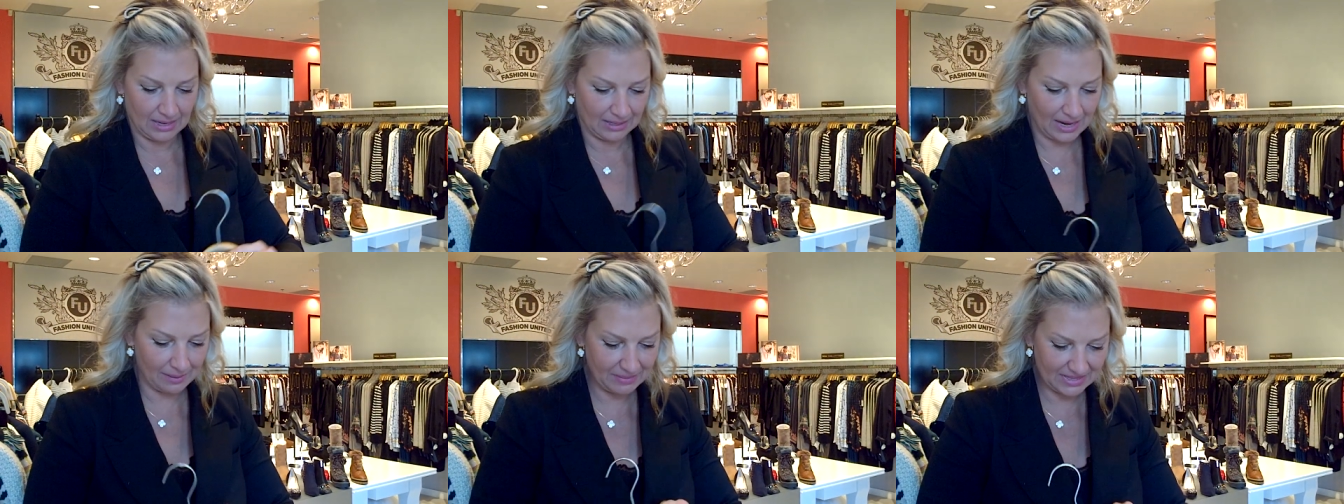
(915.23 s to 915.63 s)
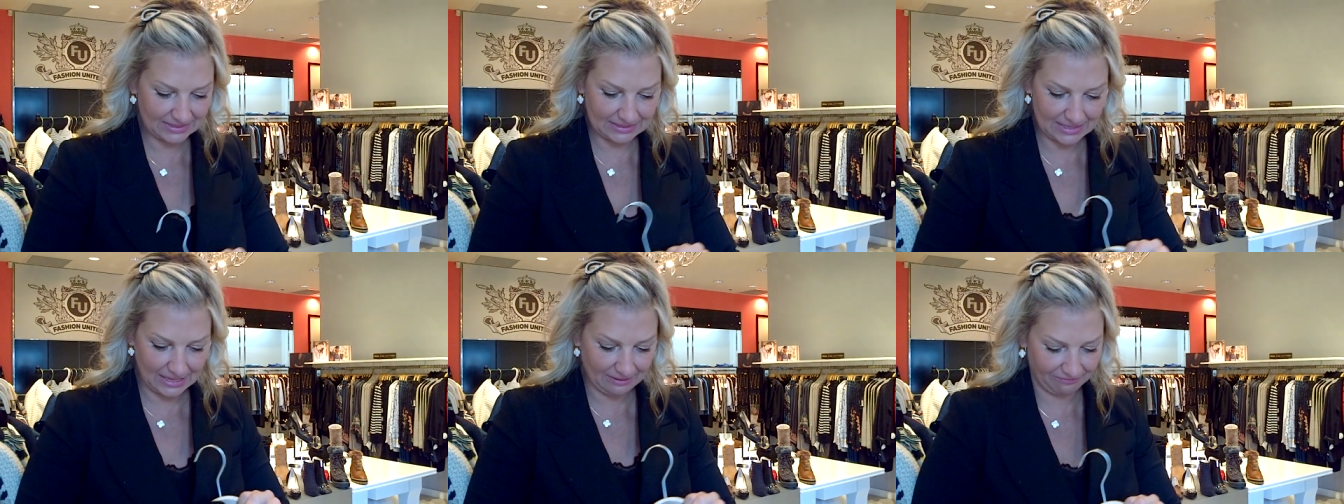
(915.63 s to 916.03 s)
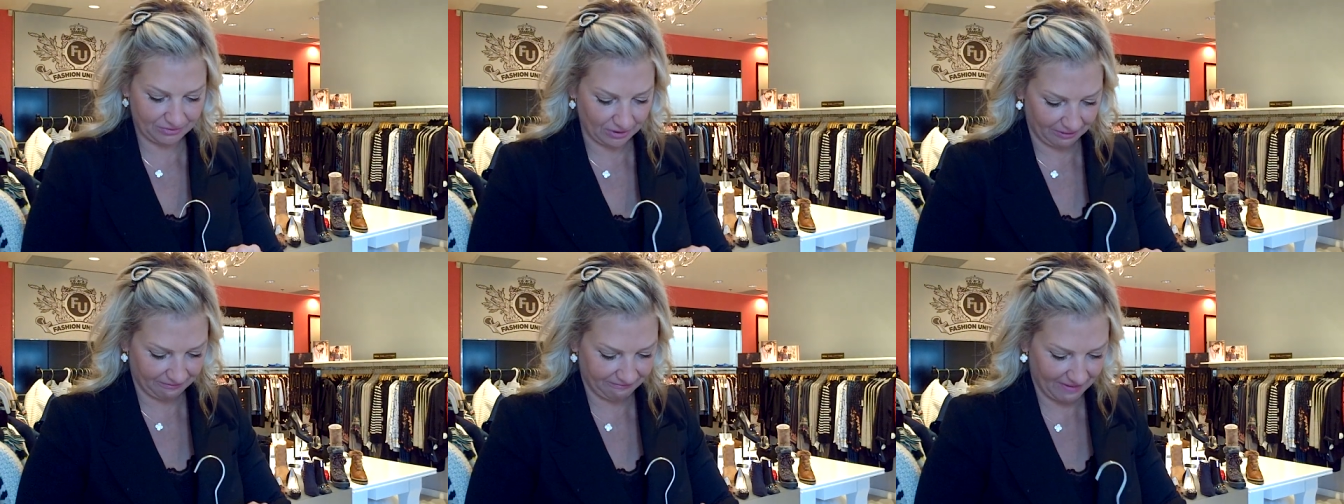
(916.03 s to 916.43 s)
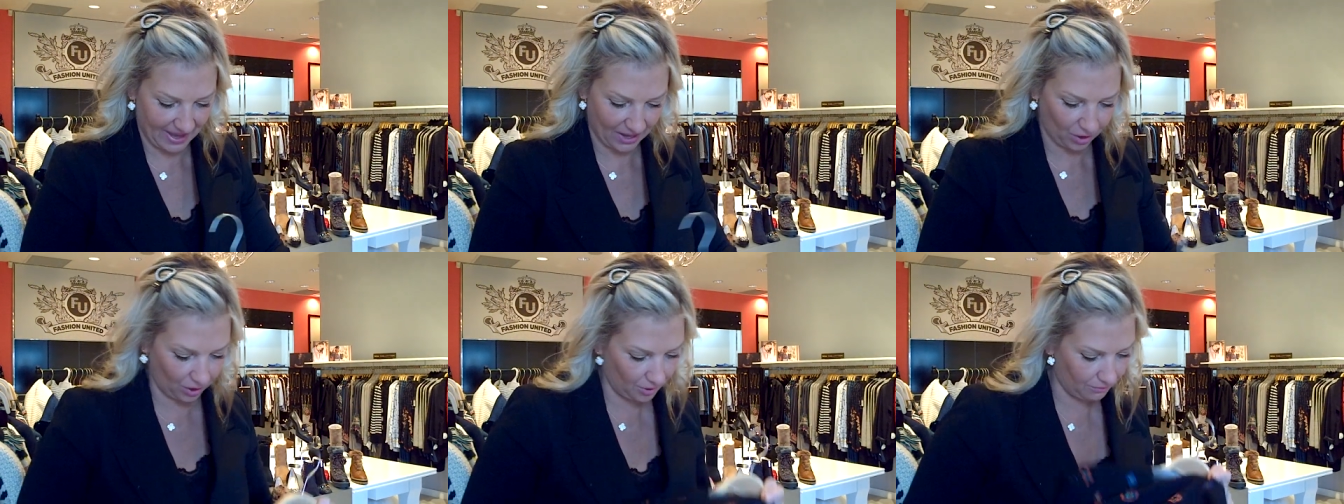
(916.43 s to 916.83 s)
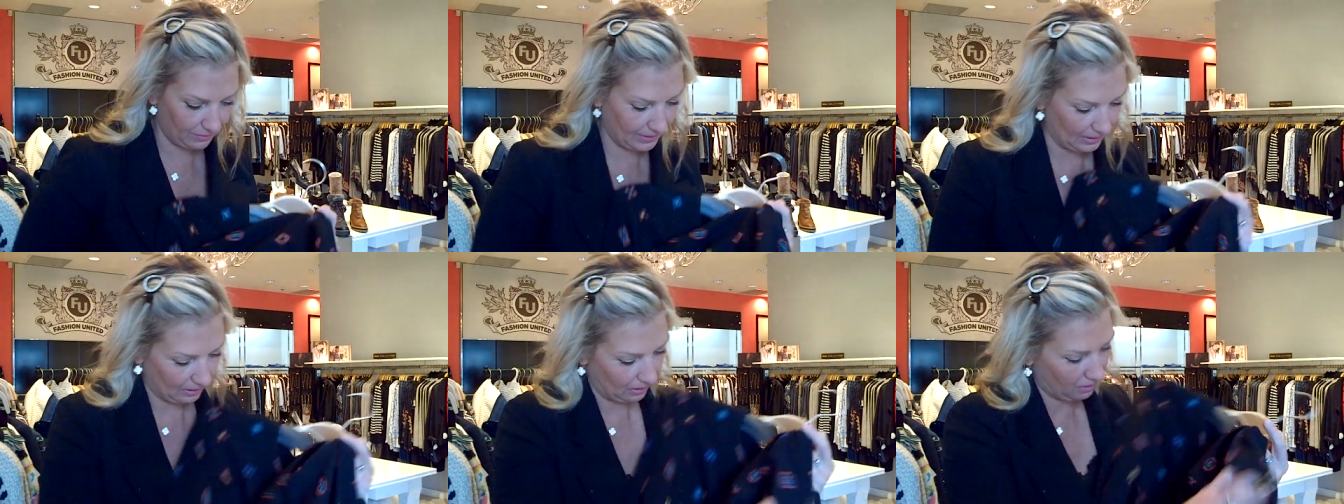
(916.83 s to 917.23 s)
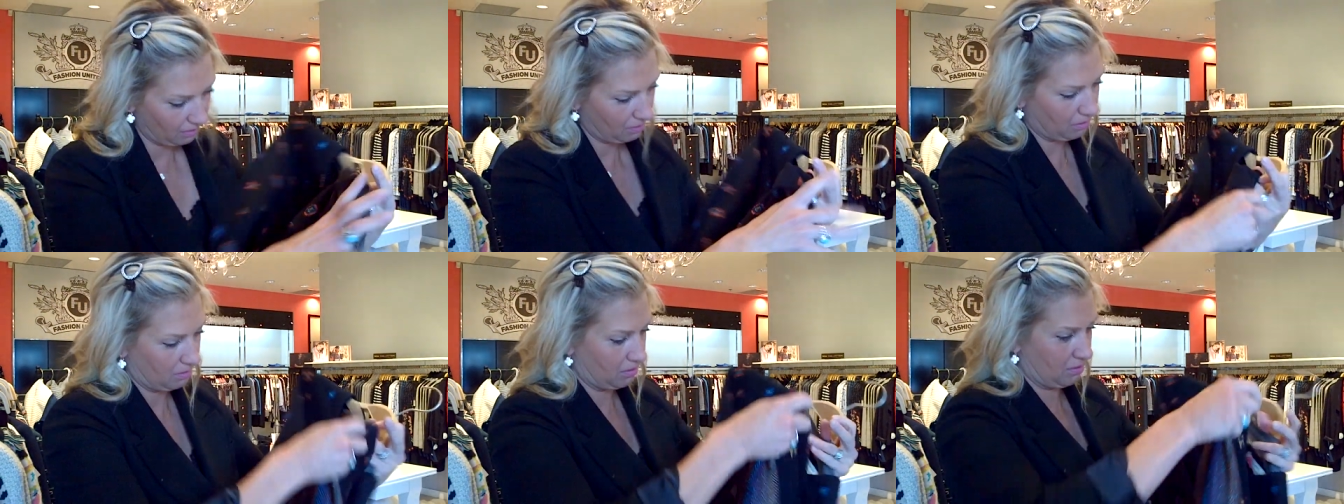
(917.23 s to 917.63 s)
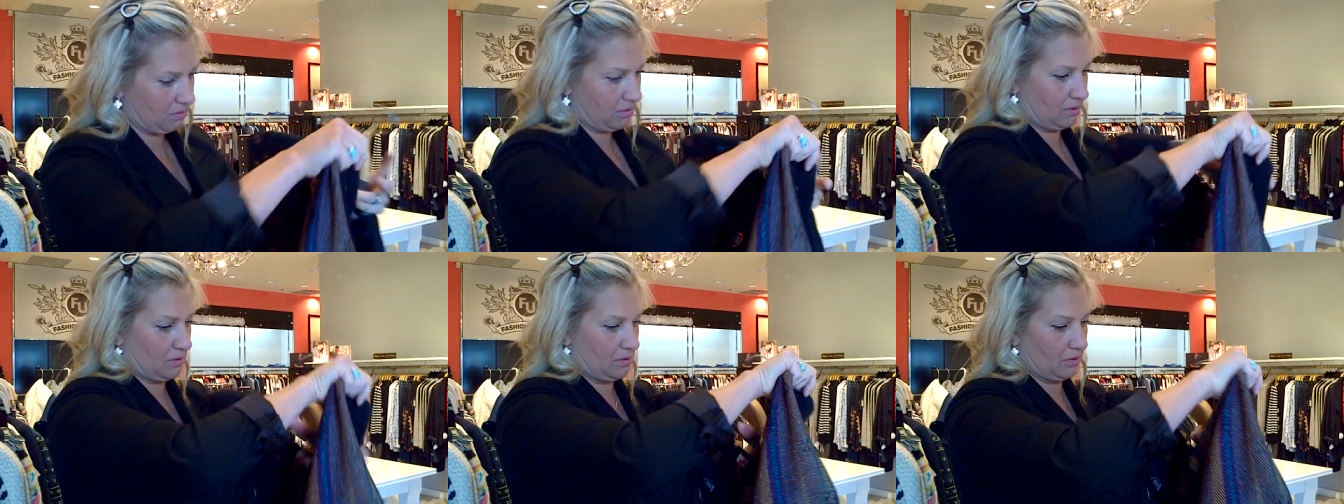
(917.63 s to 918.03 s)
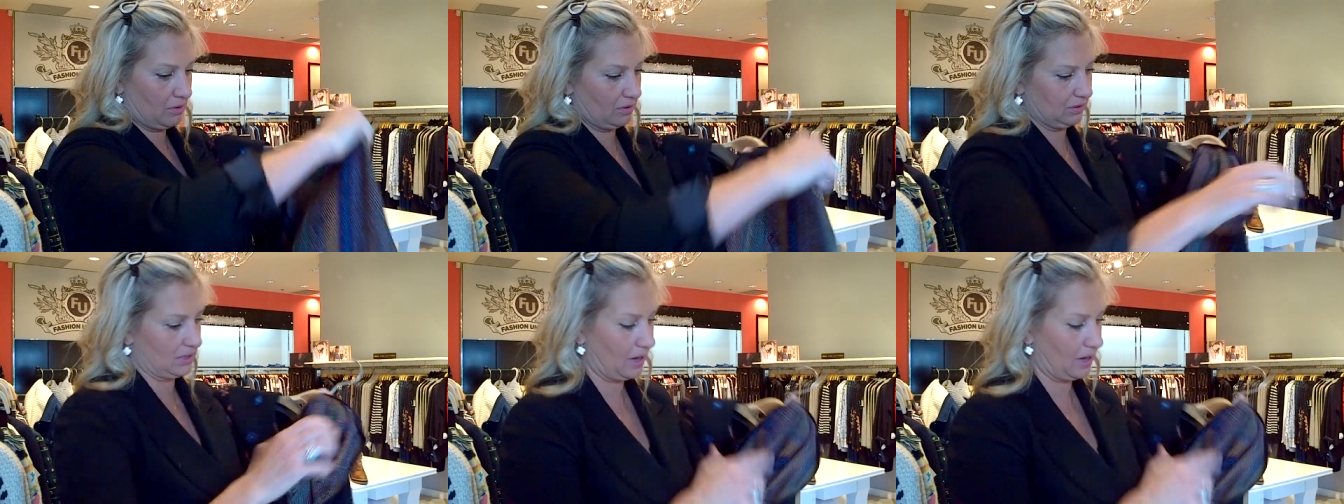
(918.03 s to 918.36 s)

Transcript: Let me see if they're fake or real. Hold